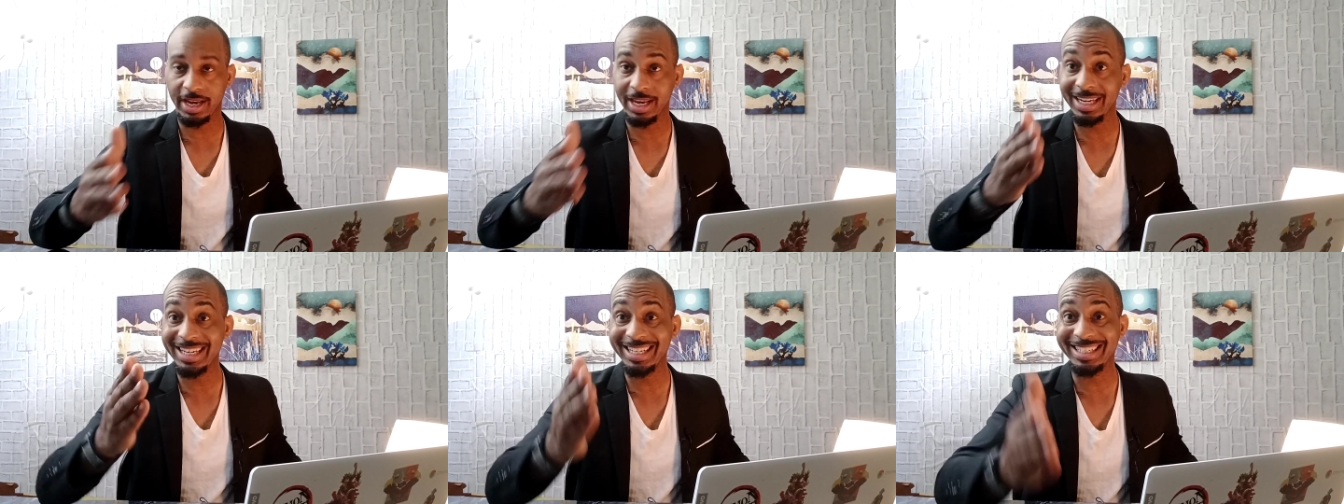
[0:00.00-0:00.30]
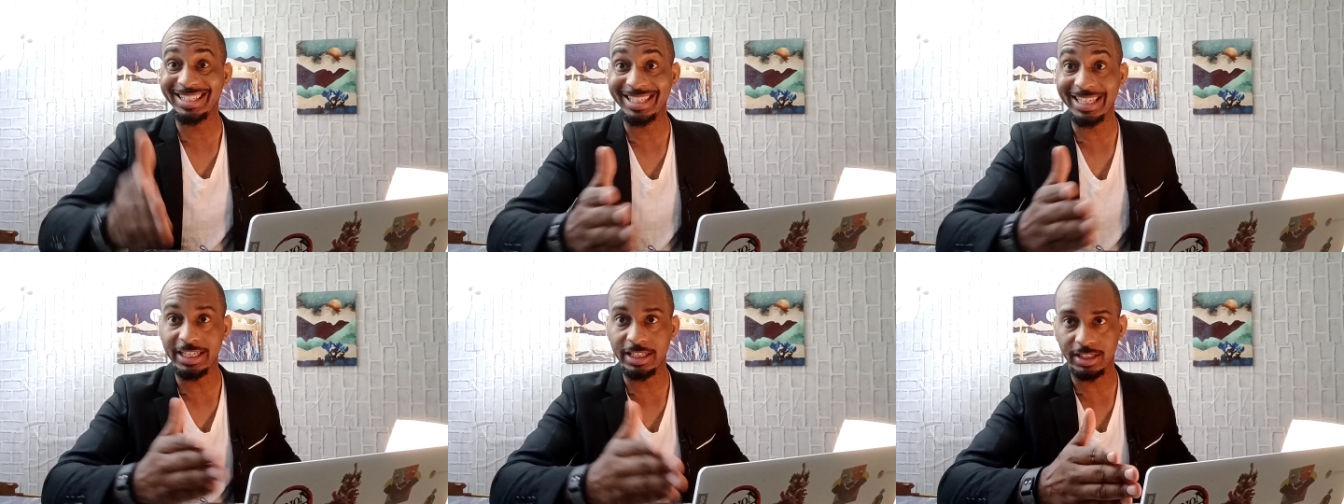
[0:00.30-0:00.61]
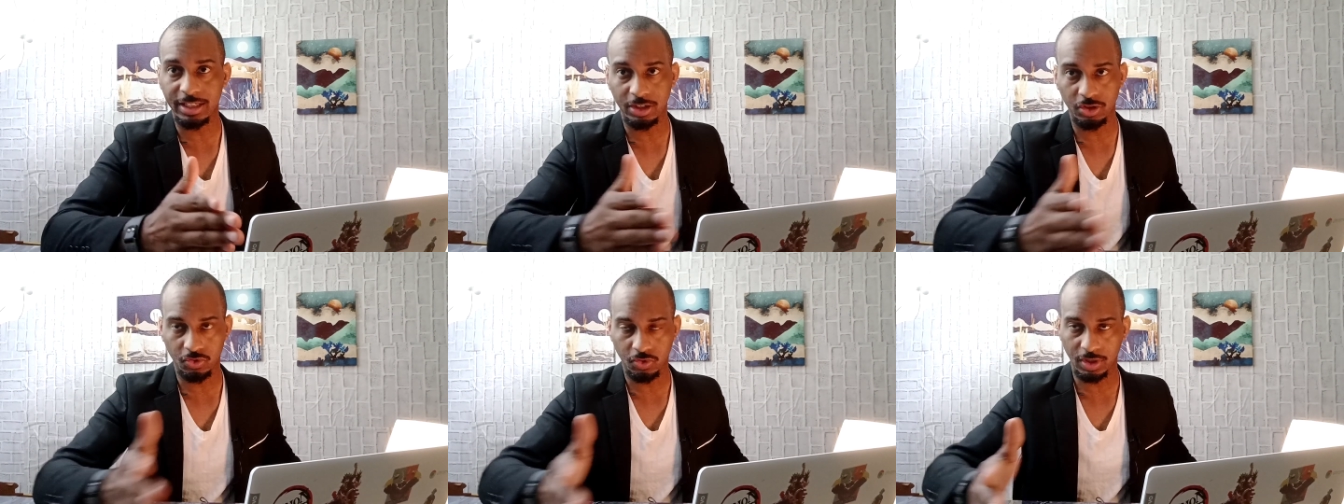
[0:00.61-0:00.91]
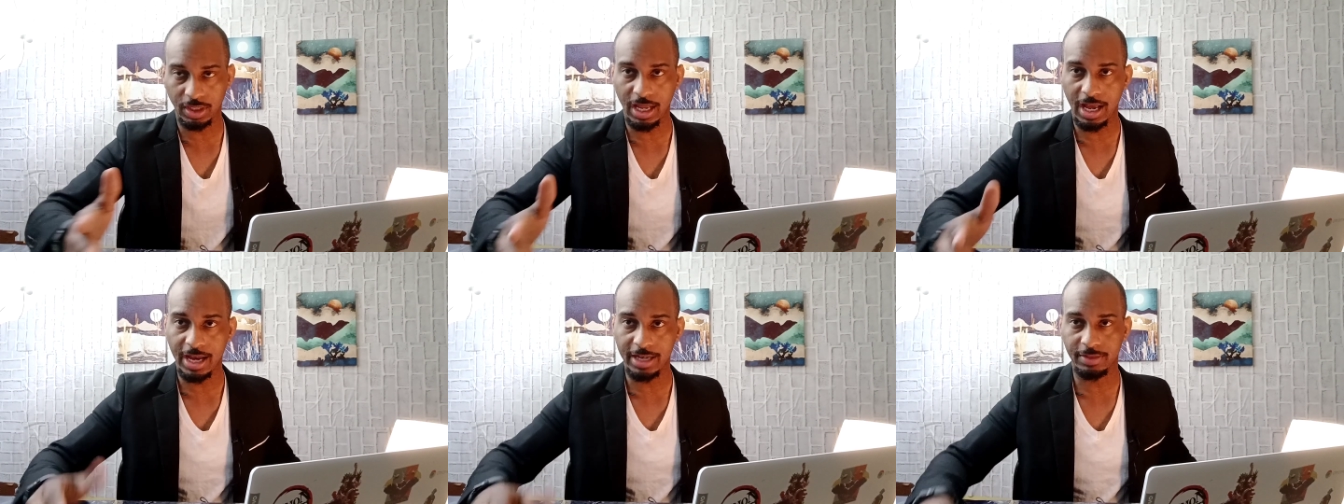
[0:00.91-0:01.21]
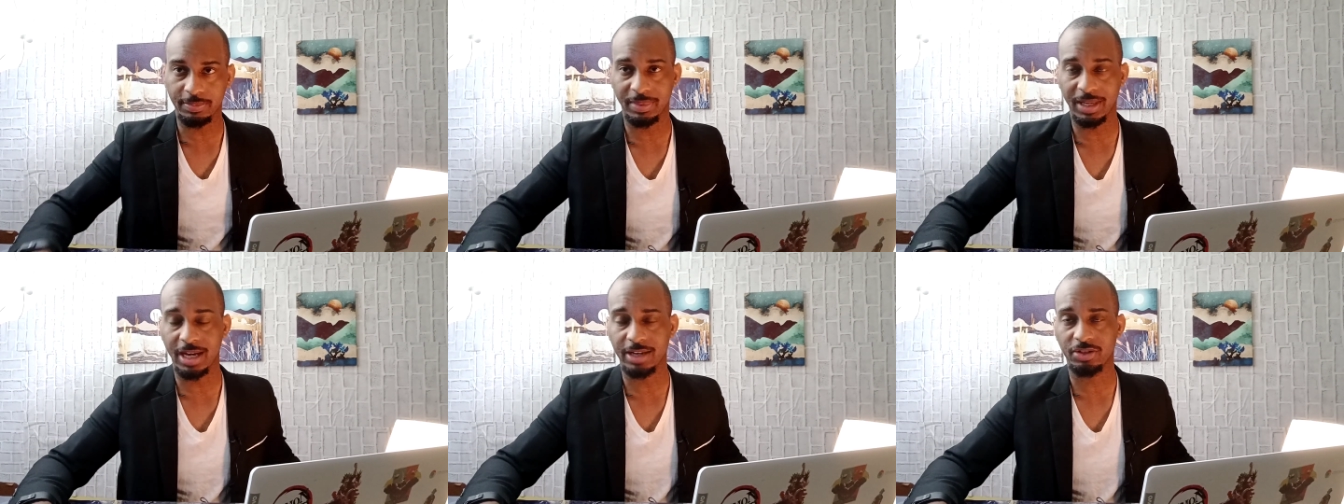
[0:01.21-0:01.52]
any
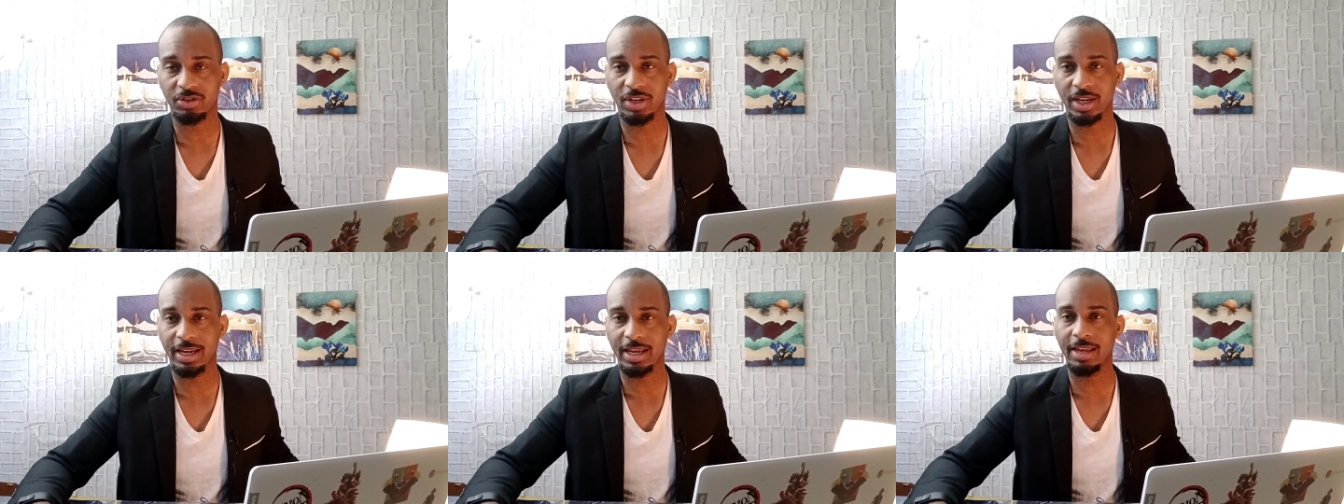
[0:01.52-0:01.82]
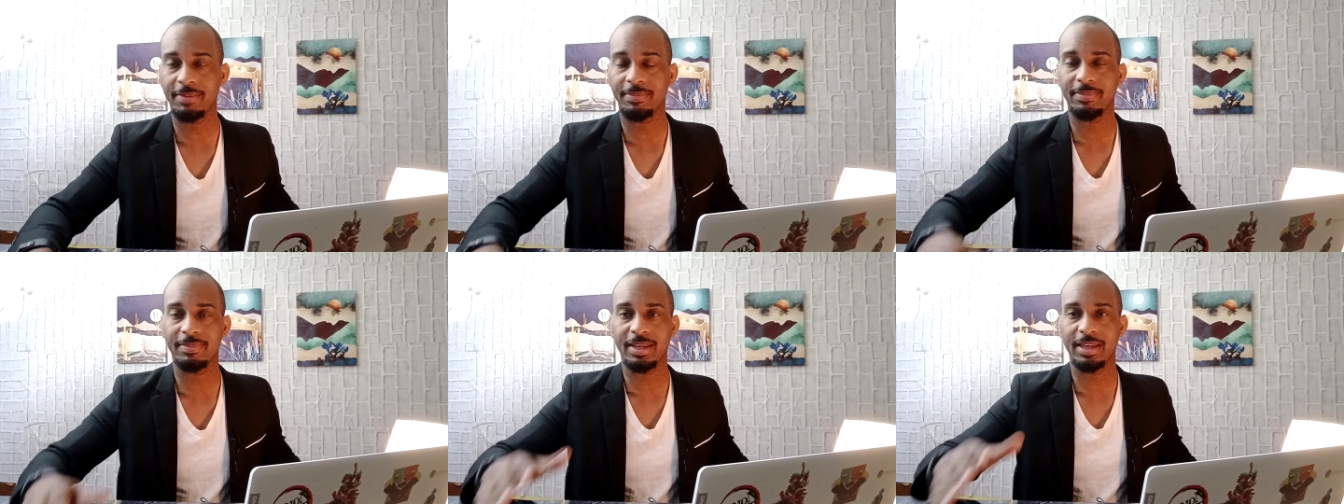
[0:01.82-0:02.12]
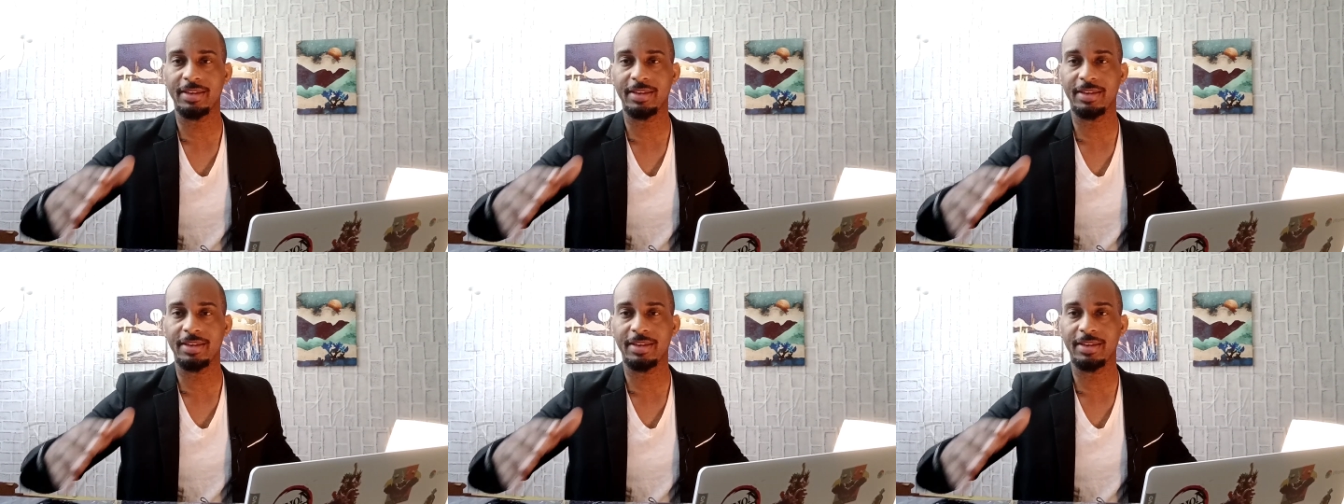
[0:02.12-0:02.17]
decentralized blockchain, it,